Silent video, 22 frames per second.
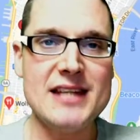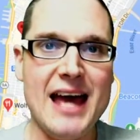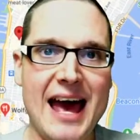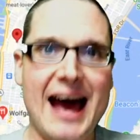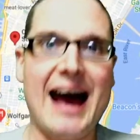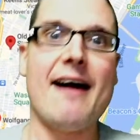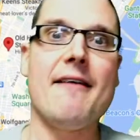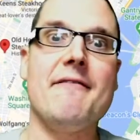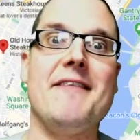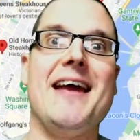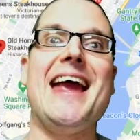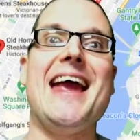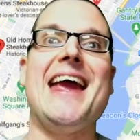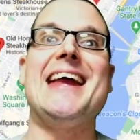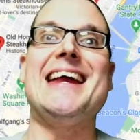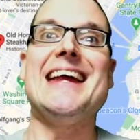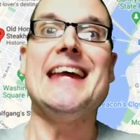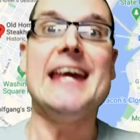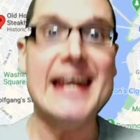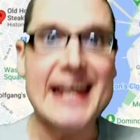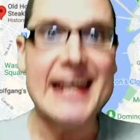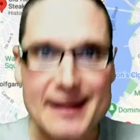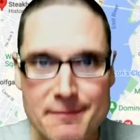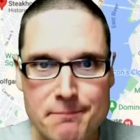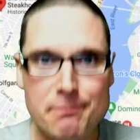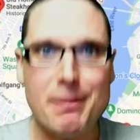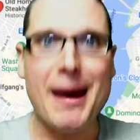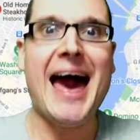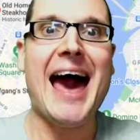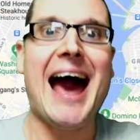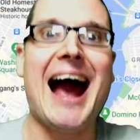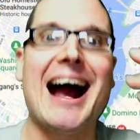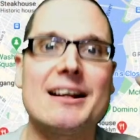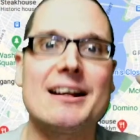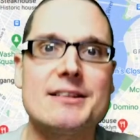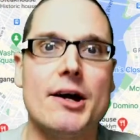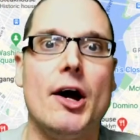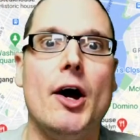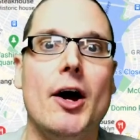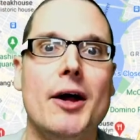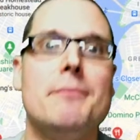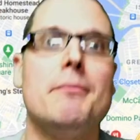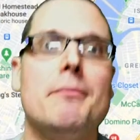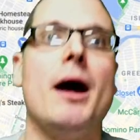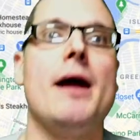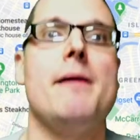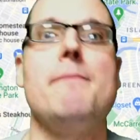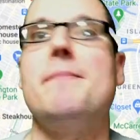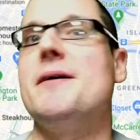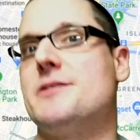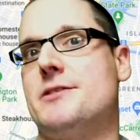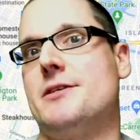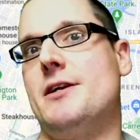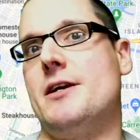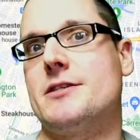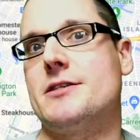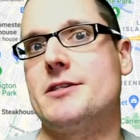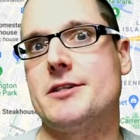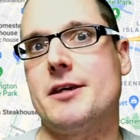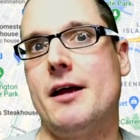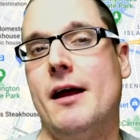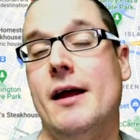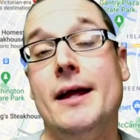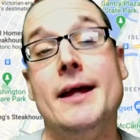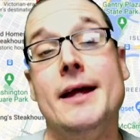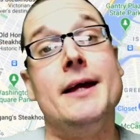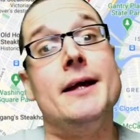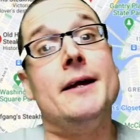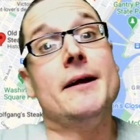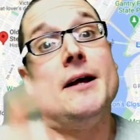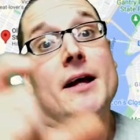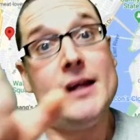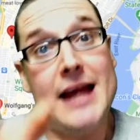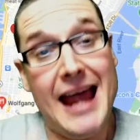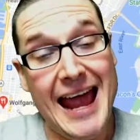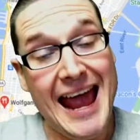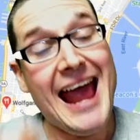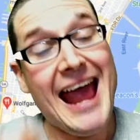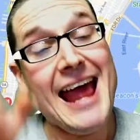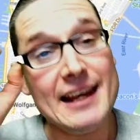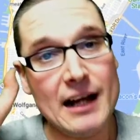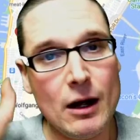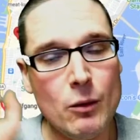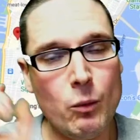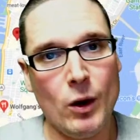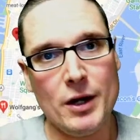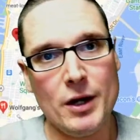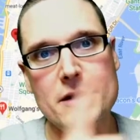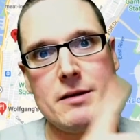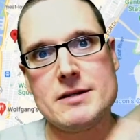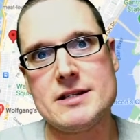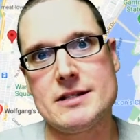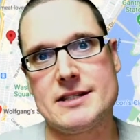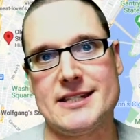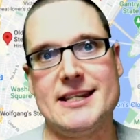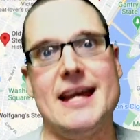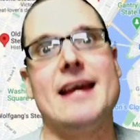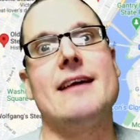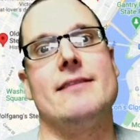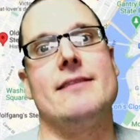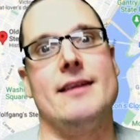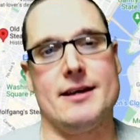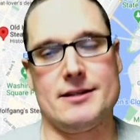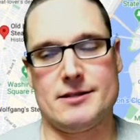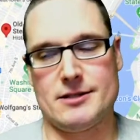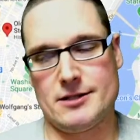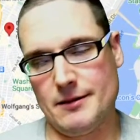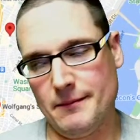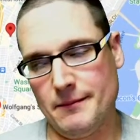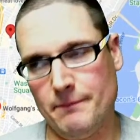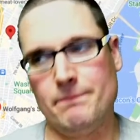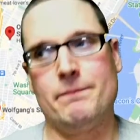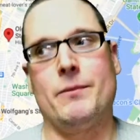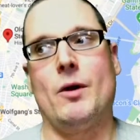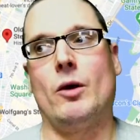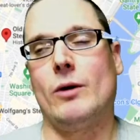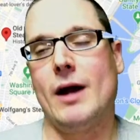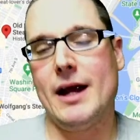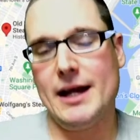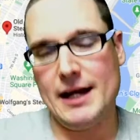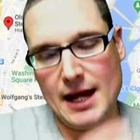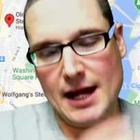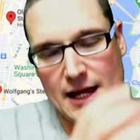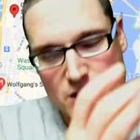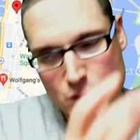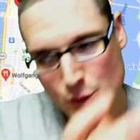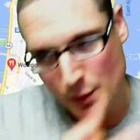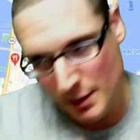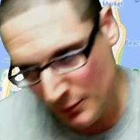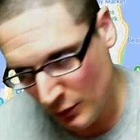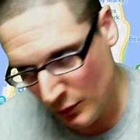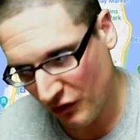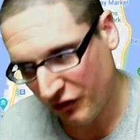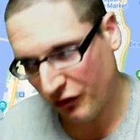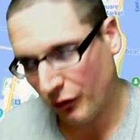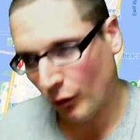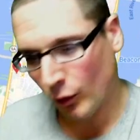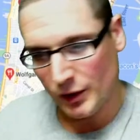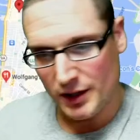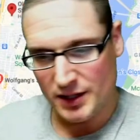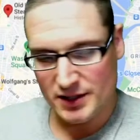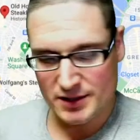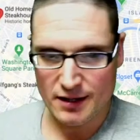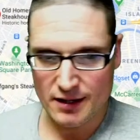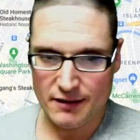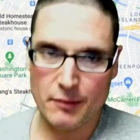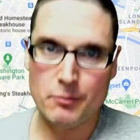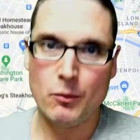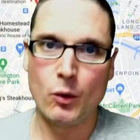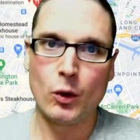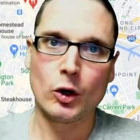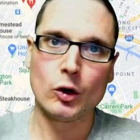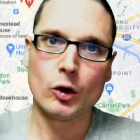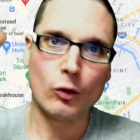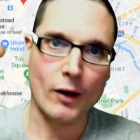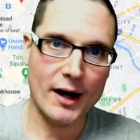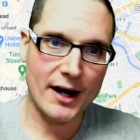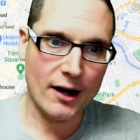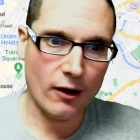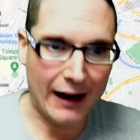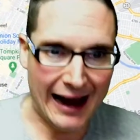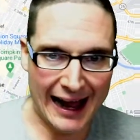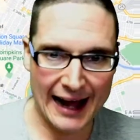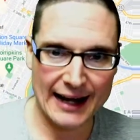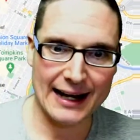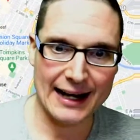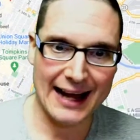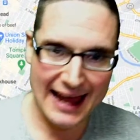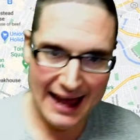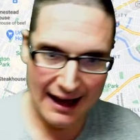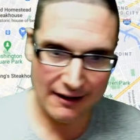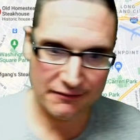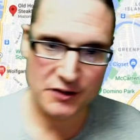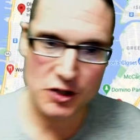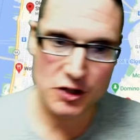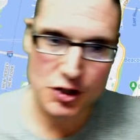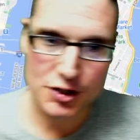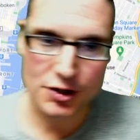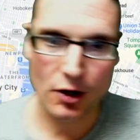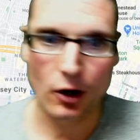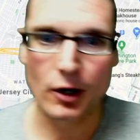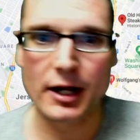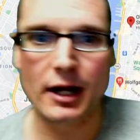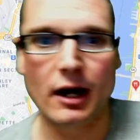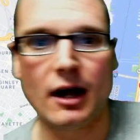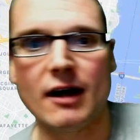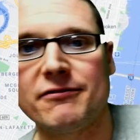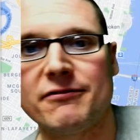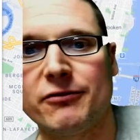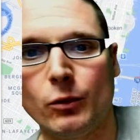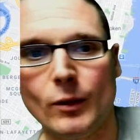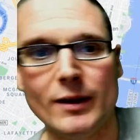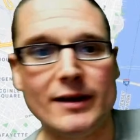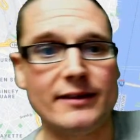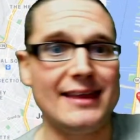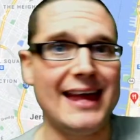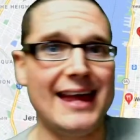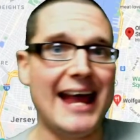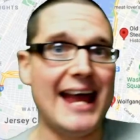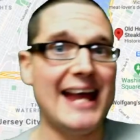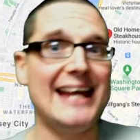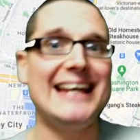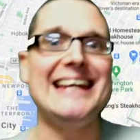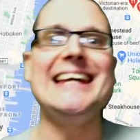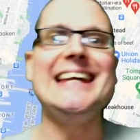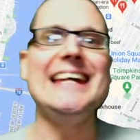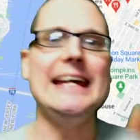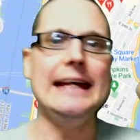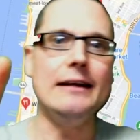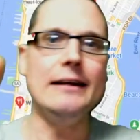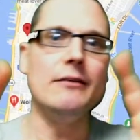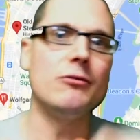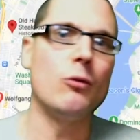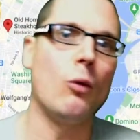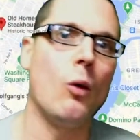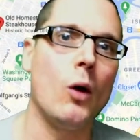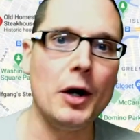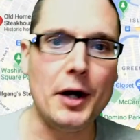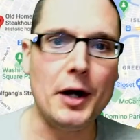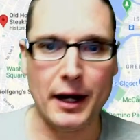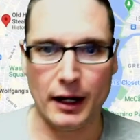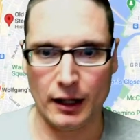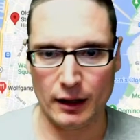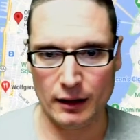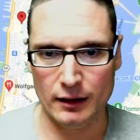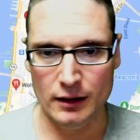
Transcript: have a impact on my business? And I want to say this, all right? As we move forward into the more grayer hat, I have to start it off with a heat of warning.